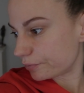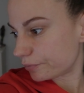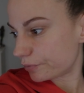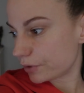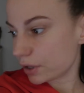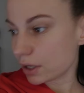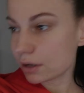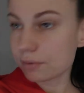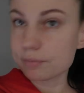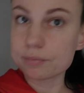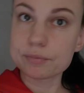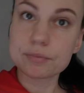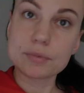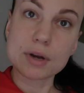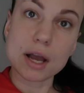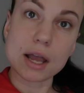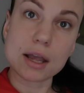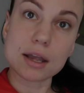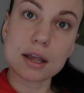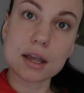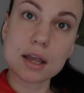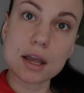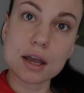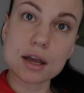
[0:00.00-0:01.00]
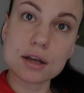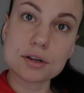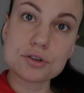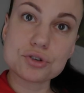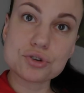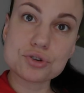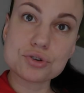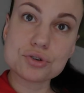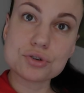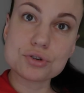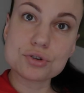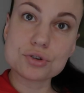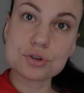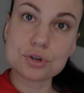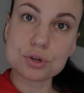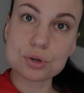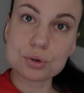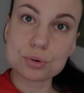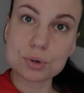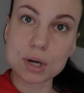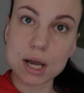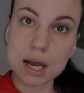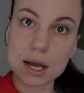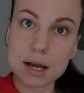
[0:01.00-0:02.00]
yeah, I catch
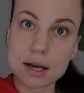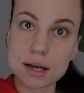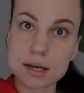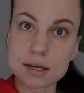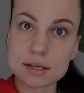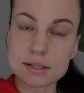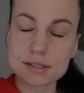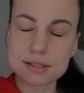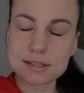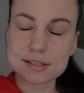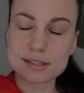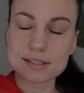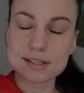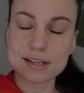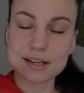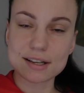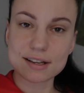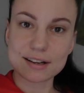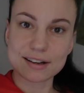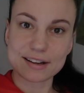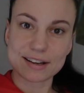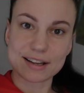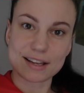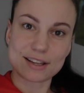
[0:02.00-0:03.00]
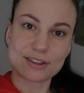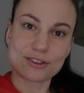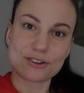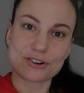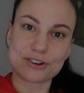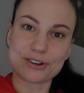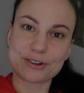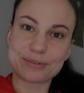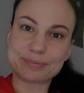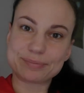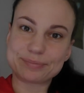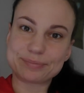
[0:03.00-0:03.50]
you guys later.